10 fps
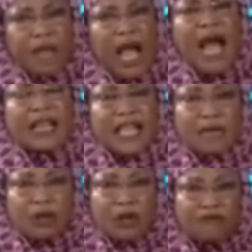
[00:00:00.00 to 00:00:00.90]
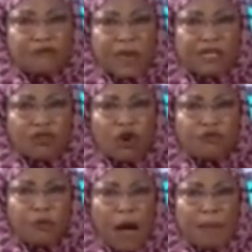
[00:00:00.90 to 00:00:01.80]
And the government
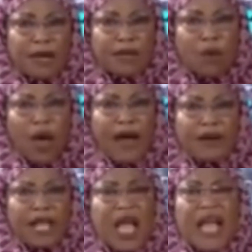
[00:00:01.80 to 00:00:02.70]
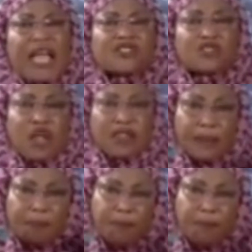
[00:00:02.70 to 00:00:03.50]
of Muhammadu Buhari is not the